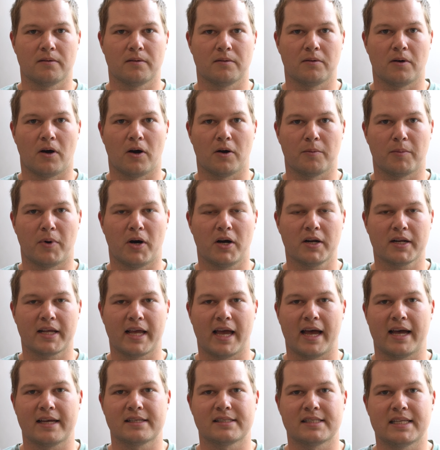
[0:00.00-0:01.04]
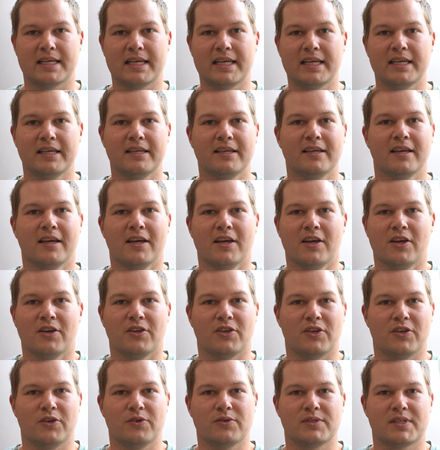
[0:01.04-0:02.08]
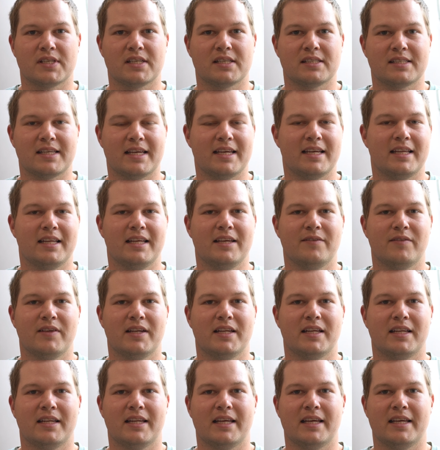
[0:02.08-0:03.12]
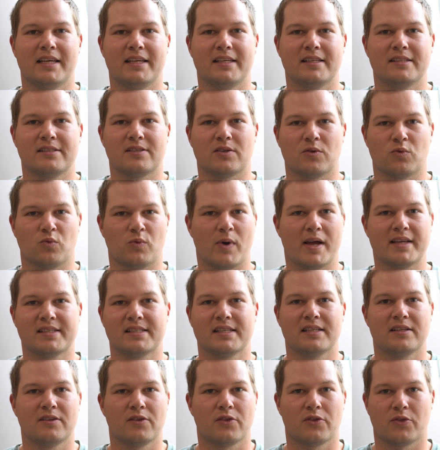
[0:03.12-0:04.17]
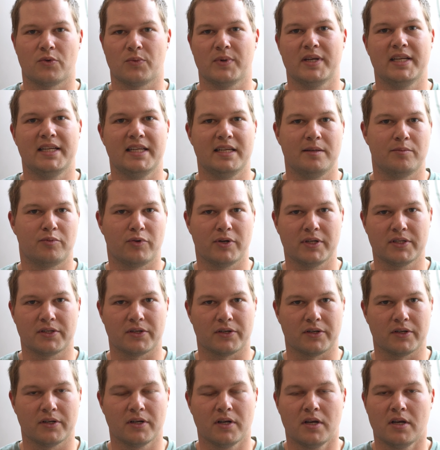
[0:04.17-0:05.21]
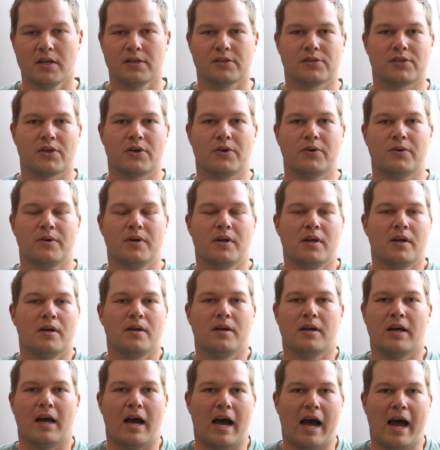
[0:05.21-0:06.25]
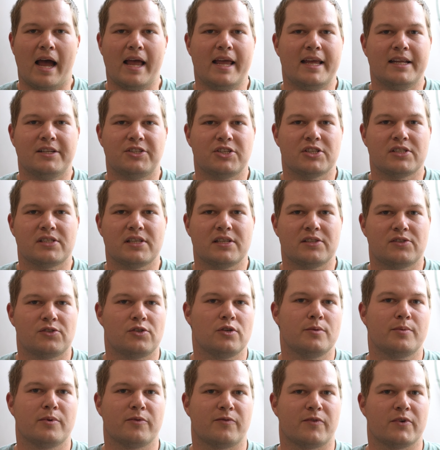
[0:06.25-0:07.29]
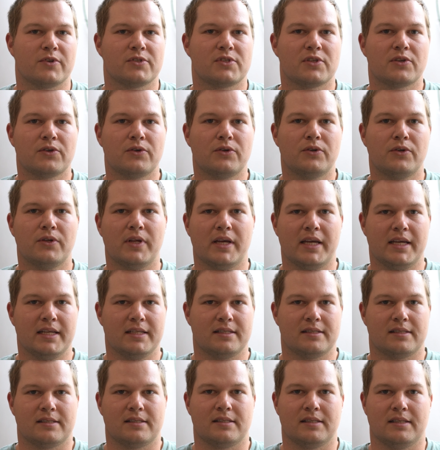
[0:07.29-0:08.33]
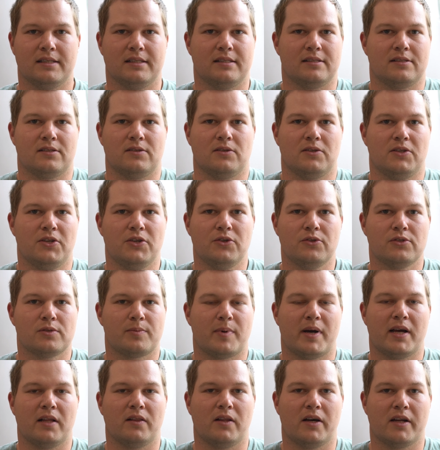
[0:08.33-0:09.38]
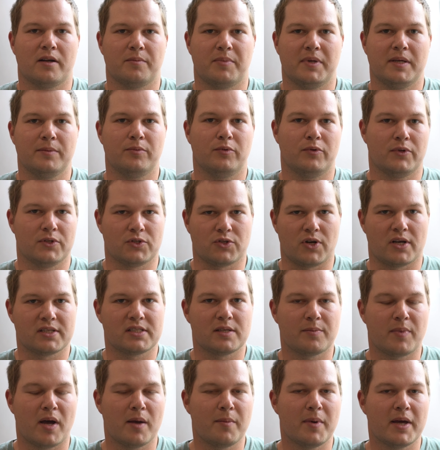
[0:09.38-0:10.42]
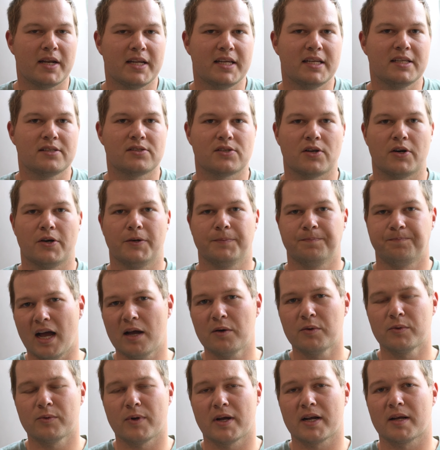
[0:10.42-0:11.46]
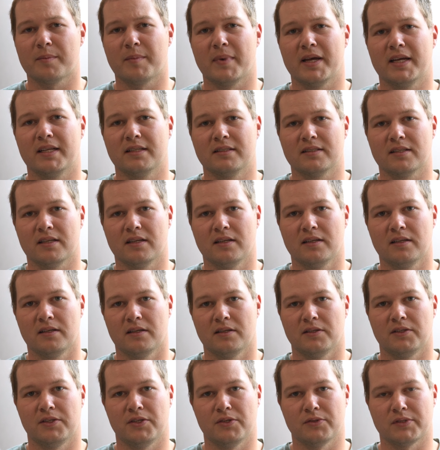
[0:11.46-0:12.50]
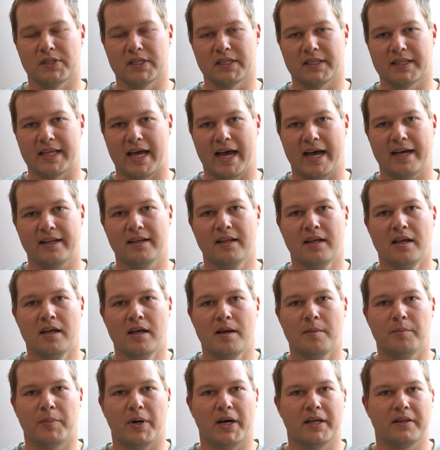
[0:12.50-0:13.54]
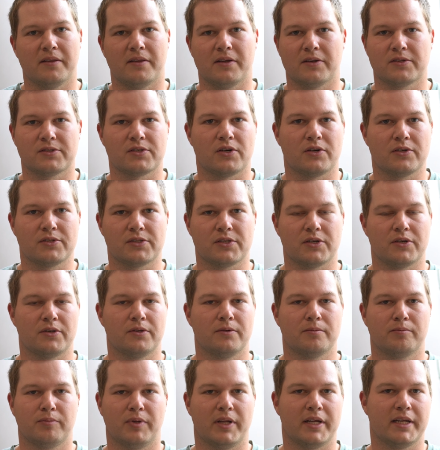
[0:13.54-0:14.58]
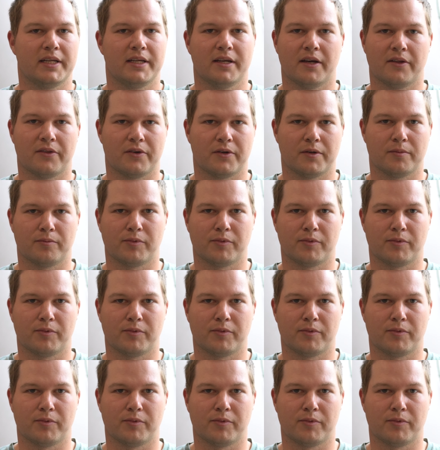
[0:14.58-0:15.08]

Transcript: our podcast, he uses it even in his resin 3D printer. So it just is super versatile. It's used by a lot of people and trusted by many. So I would recommend using that. But there's also plenty other